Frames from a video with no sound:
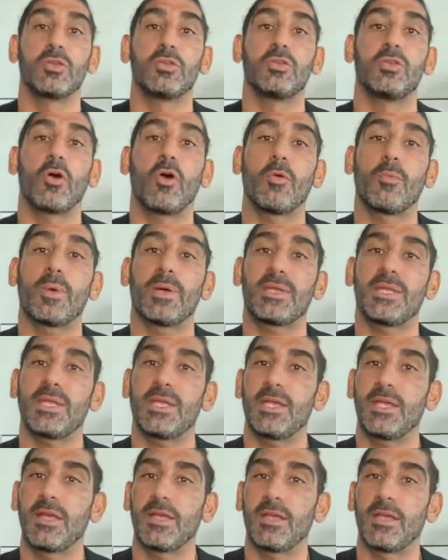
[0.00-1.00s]

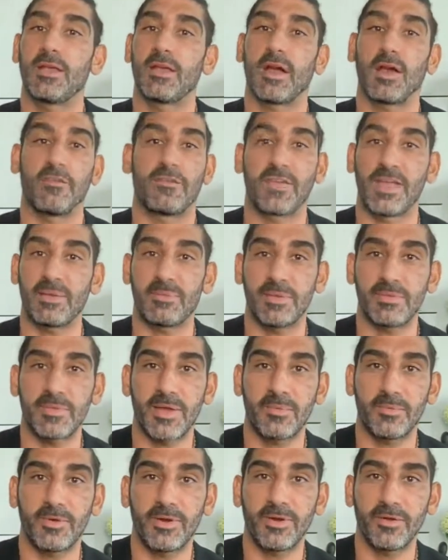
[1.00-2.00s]
Nobody, a family
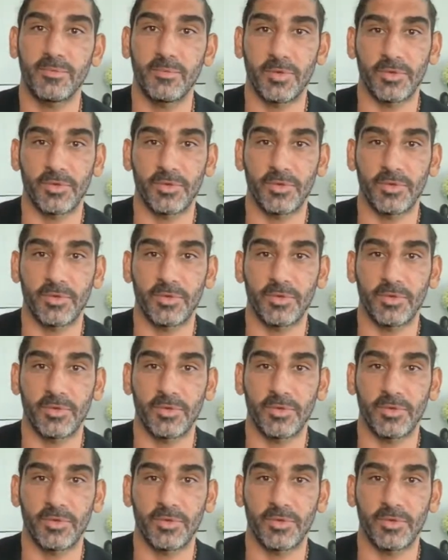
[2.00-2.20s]
member